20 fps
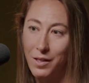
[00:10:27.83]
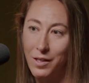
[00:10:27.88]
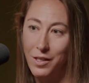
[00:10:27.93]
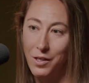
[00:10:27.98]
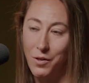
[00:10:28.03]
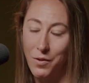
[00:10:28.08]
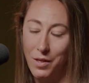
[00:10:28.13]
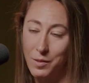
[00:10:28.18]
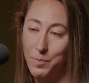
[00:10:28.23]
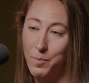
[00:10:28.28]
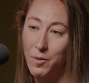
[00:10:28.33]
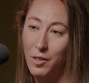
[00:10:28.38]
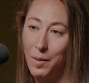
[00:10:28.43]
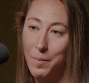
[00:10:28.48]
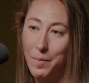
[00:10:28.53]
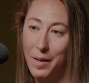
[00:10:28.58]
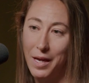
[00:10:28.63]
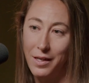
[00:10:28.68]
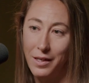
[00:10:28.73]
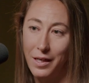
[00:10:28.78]
That's putting a
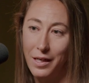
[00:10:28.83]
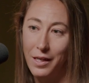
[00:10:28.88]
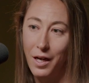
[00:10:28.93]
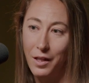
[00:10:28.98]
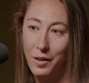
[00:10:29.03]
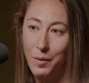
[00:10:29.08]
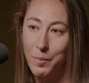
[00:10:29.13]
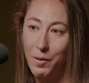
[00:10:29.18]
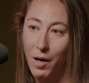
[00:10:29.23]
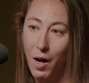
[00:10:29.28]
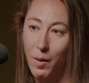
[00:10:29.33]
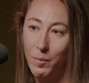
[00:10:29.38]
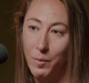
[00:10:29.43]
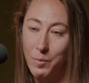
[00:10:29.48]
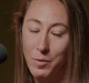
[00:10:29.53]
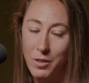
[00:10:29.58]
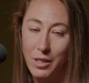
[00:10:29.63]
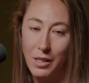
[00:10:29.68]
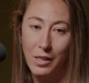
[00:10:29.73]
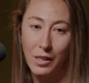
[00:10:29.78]
Band-Aid on the
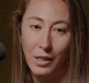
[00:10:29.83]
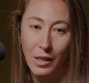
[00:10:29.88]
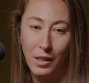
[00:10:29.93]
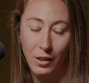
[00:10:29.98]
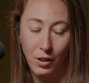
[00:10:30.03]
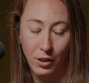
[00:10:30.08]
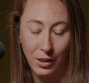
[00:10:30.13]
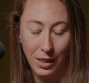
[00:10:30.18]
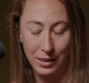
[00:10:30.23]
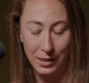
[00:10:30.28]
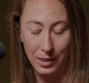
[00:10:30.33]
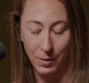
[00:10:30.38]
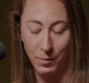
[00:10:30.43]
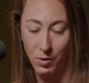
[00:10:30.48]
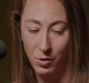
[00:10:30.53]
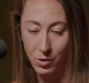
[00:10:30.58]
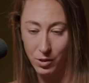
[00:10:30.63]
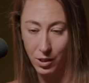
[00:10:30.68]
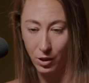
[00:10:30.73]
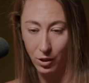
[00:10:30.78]
problem. You need to look at someone
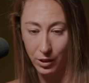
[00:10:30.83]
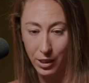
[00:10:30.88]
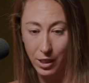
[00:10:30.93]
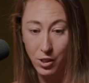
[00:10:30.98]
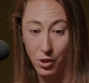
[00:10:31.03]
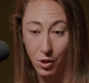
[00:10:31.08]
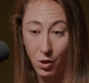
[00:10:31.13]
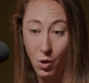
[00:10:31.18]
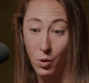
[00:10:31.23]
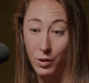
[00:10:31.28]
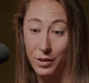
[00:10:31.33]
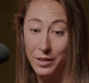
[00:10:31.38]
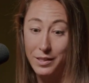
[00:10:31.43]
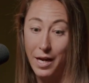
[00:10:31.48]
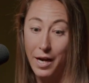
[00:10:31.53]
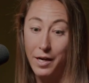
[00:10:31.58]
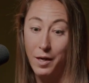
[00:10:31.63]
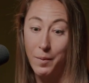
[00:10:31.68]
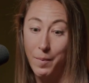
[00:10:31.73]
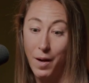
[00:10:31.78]
who's going to look at your whole
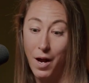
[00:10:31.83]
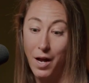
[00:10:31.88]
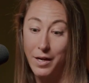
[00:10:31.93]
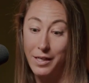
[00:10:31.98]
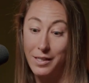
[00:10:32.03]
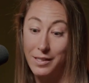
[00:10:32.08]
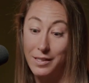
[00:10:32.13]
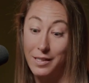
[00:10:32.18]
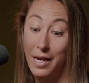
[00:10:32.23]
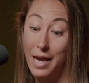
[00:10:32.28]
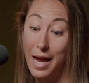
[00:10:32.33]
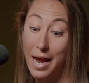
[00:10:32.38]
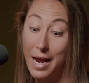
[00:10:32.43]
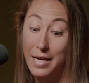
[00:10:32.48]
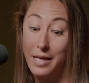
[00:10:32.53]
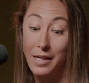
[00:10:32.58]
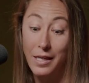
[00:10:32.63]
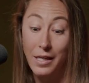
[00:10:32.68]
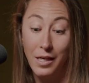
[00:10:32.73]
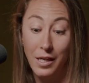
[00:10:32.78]
entire body and say,
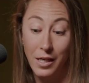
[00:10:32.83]
hey,